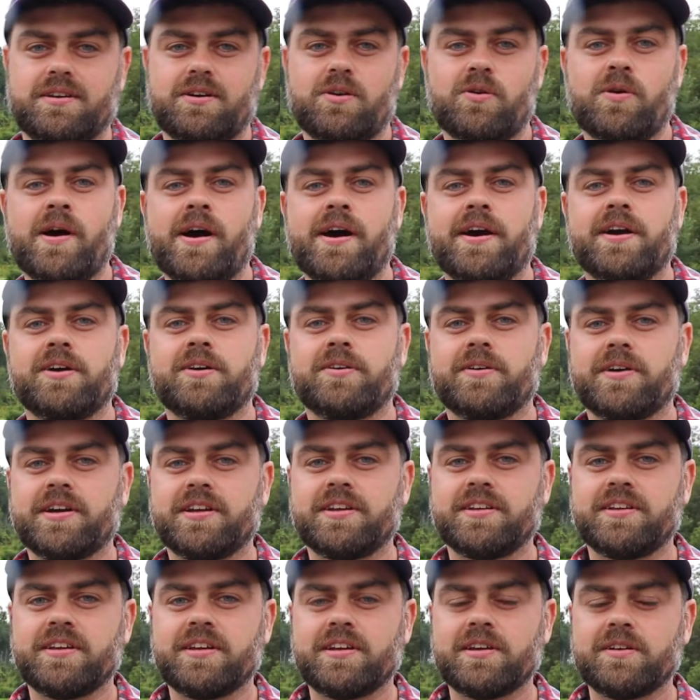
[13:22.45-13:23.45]
Ohio
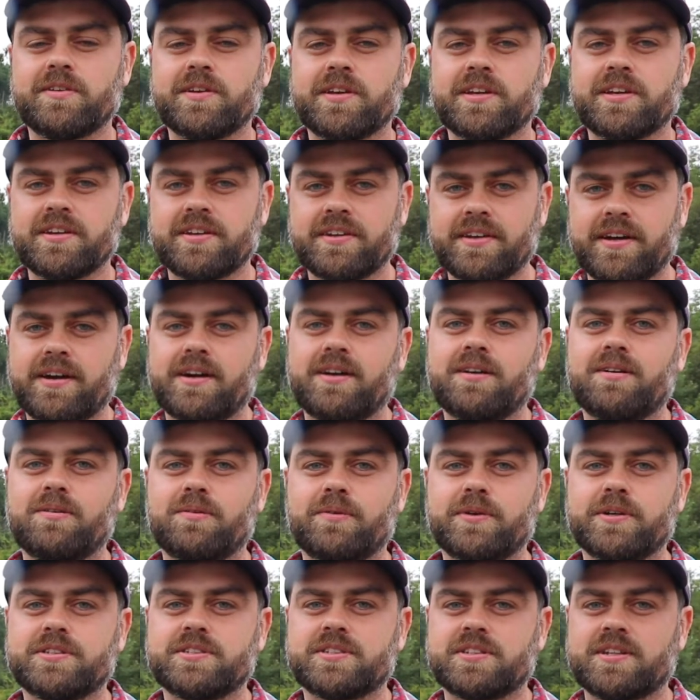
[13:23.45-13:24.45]
and Erie
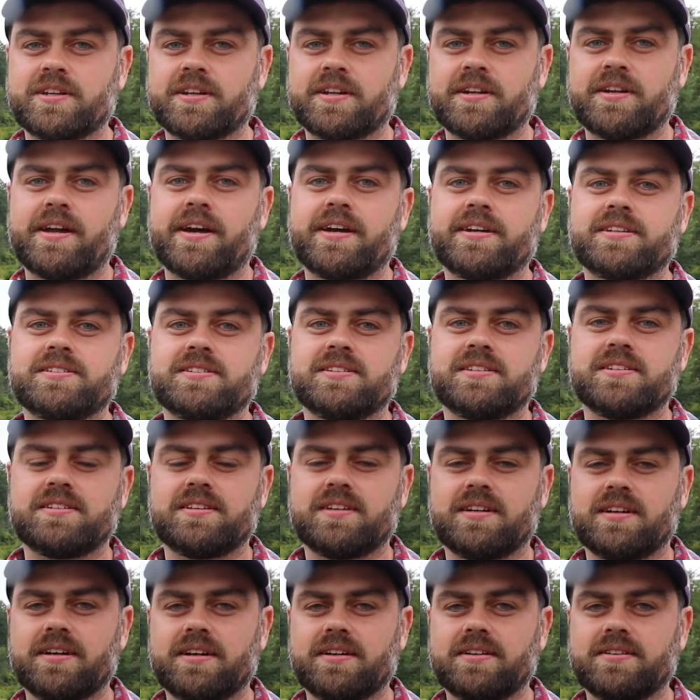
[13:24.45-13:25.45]
Canal, which connected
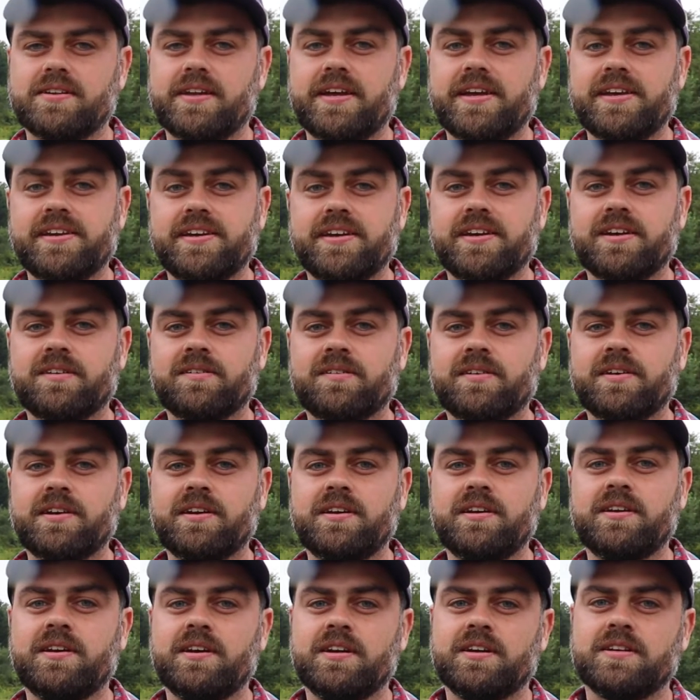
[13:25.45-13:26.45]
Lake
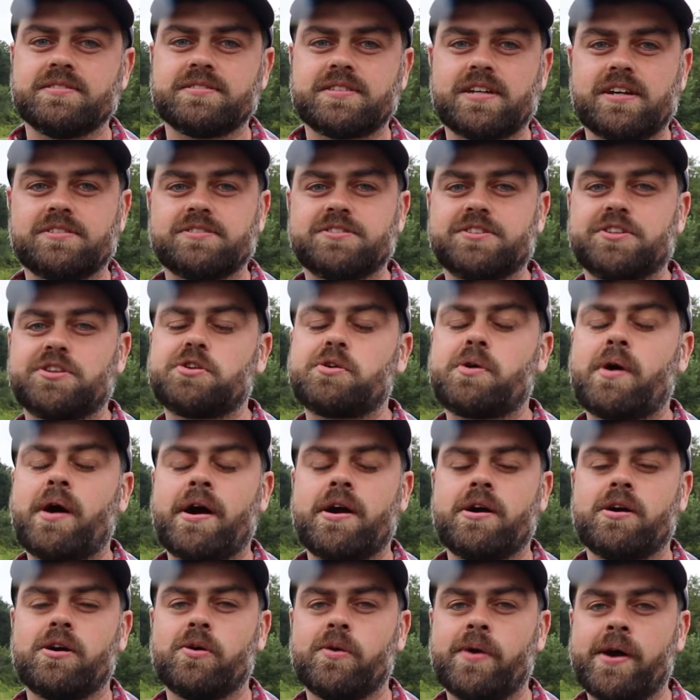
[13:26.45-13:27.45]
Erie down to the
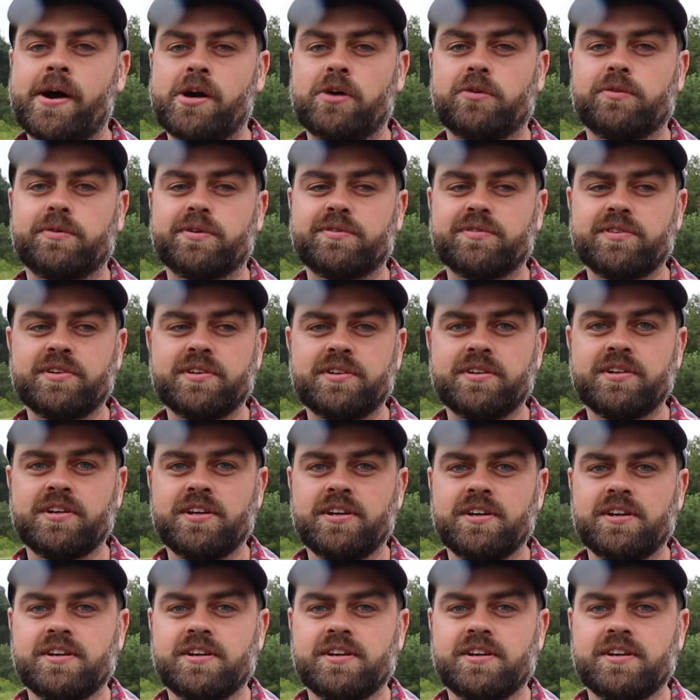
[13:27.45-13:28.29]
Ohio River.